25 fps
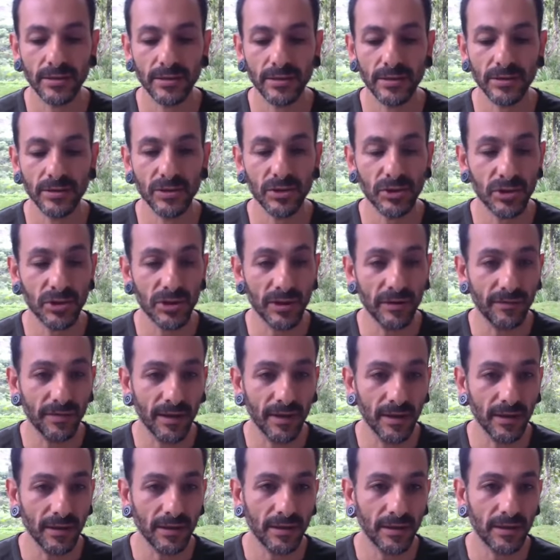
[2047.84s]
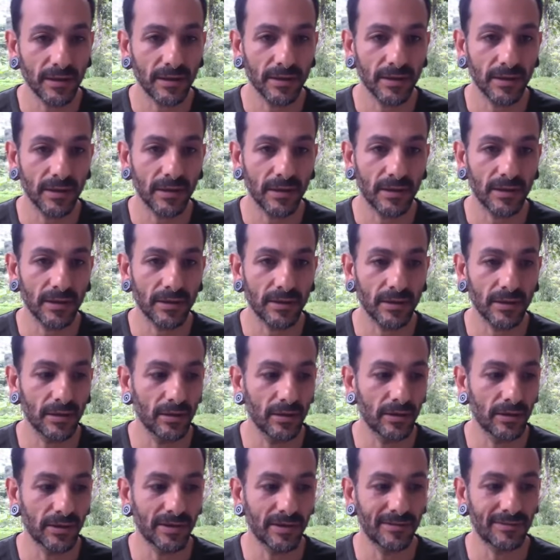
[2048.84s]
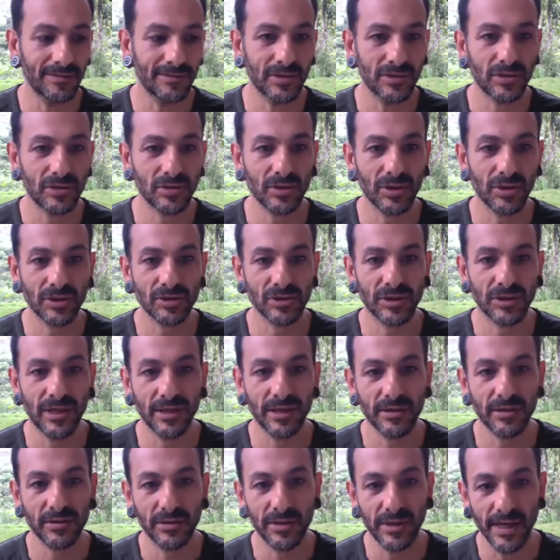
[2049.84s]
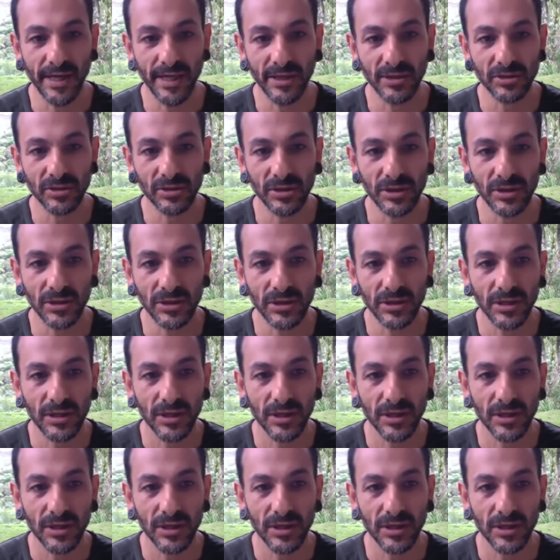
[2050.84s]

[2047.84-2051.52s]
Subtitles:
Shiva, the Lord of destruction and creation.